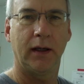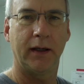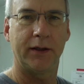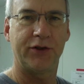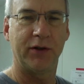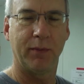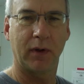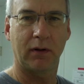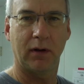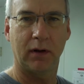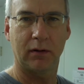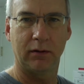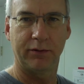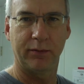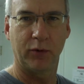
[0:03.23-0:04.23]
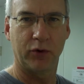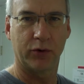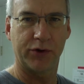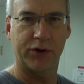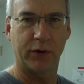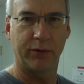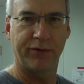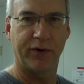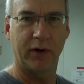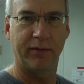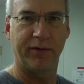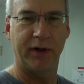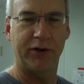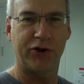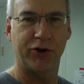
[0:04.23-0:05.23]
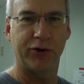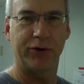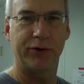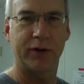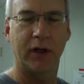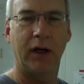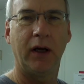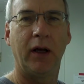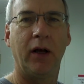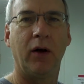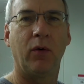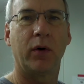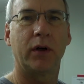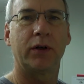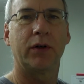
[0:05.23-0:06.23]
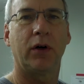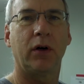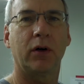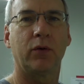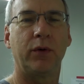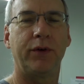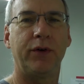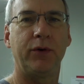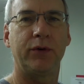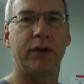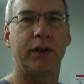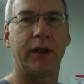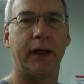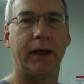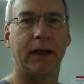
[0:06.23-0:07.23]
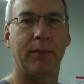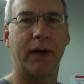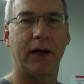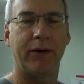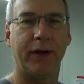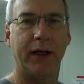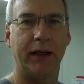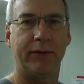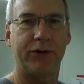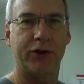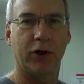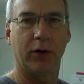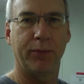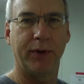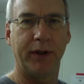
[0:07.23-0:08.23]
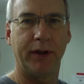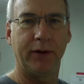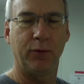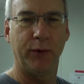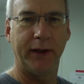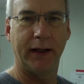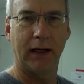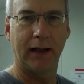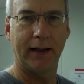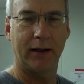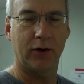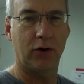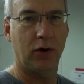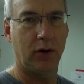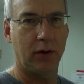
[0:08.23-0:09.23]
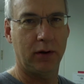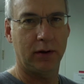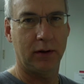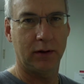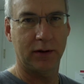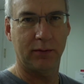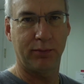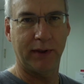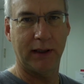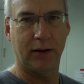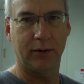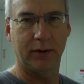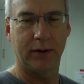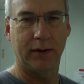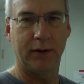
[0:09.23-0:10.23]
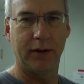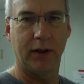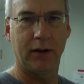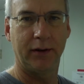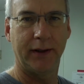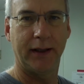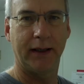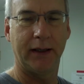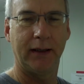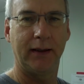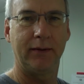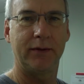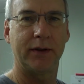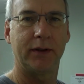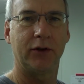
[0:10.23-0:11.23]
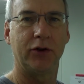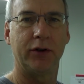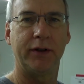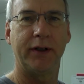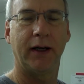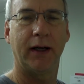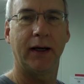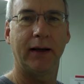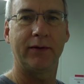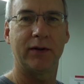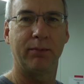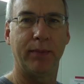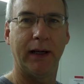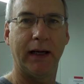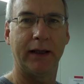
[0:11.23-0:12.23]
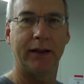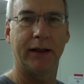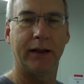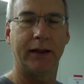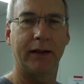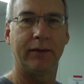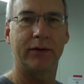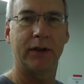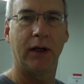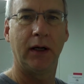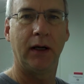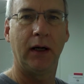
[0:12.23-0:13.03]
Hi, Jim McLaughlin from Cornerstone Farm Ventures. I want to talk with you today about knife sharpening. We get a lot of calls about dull knives and good knives and bad knives.